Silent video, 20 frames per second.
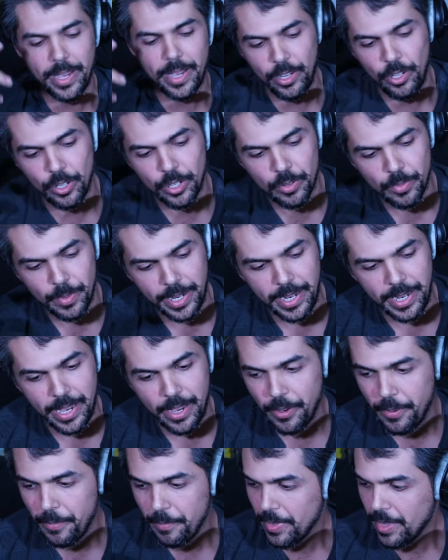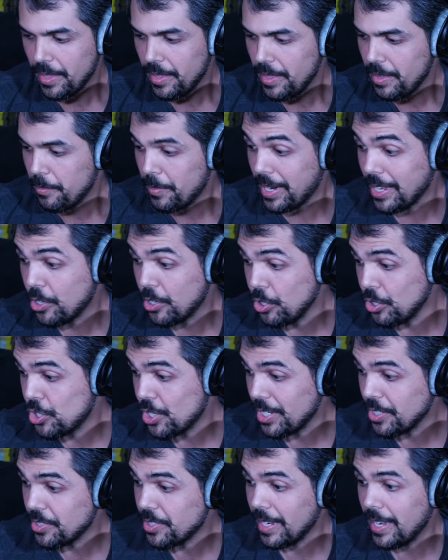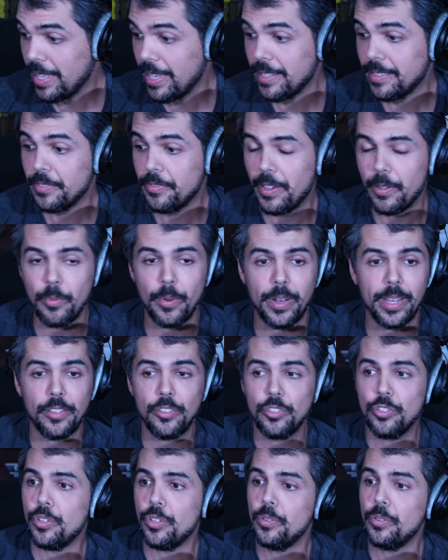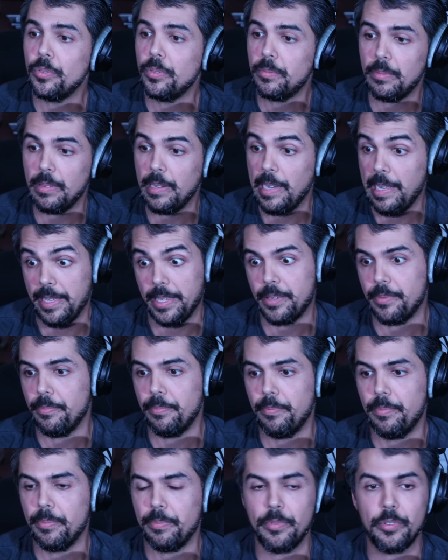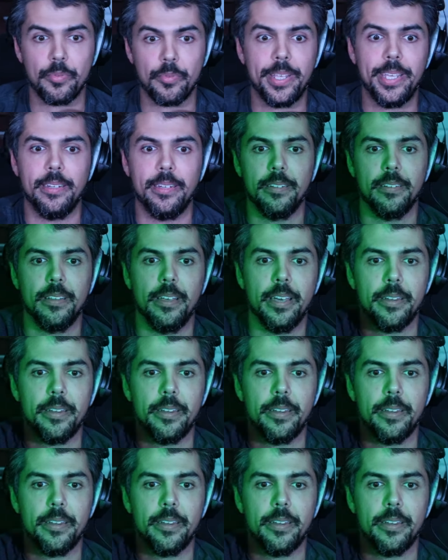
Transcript: I look right now, but I could change the lights if I wanted to, like green.